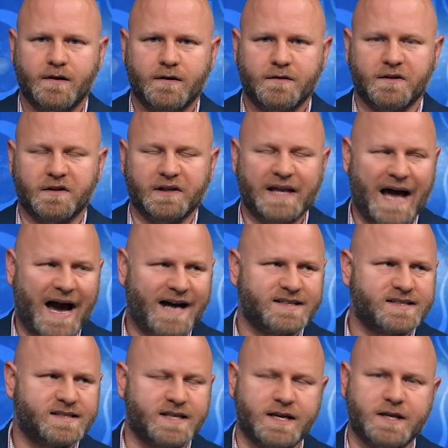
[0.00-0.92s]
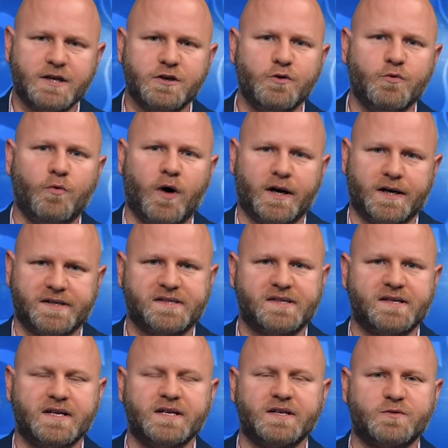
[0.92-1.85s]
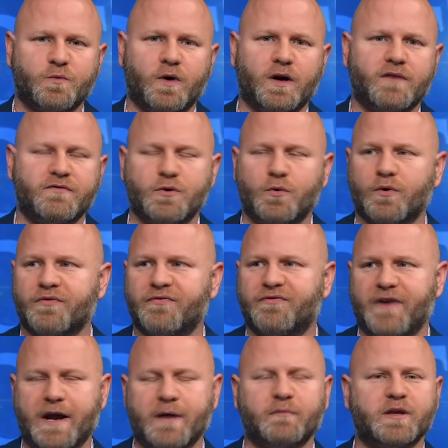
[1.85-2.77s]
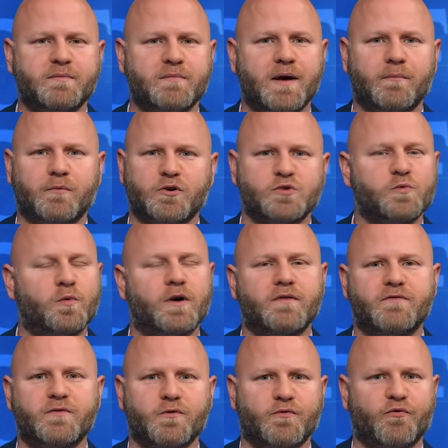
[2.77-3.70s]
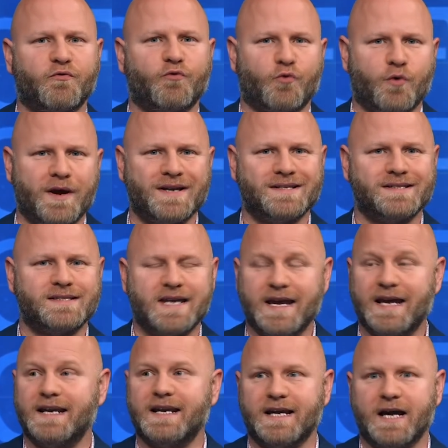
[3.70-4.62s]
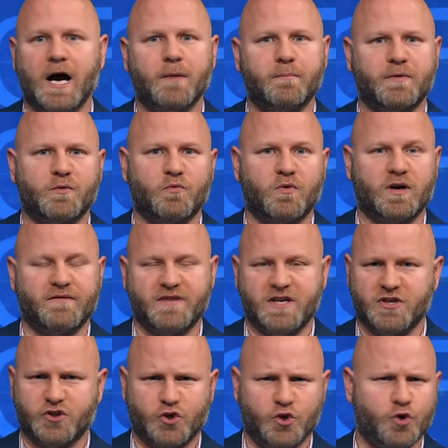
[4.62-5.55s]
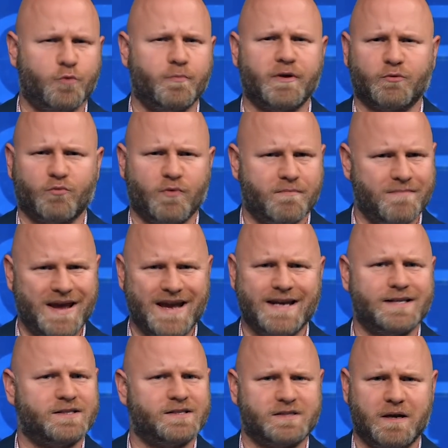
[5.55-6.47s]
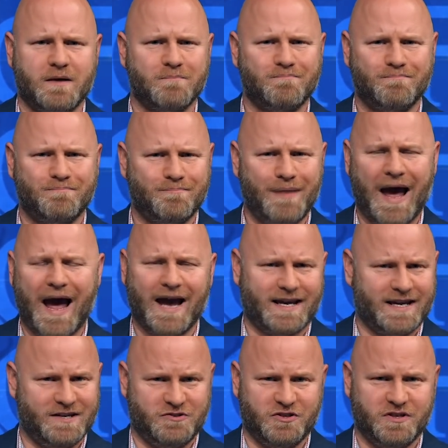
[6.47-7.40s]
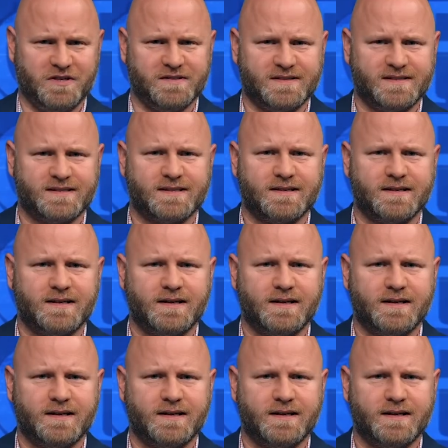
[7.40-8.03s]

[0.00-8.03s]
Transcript: The last thing you want to see is one of your family members, one of your friends ending up in one of these human remains packages.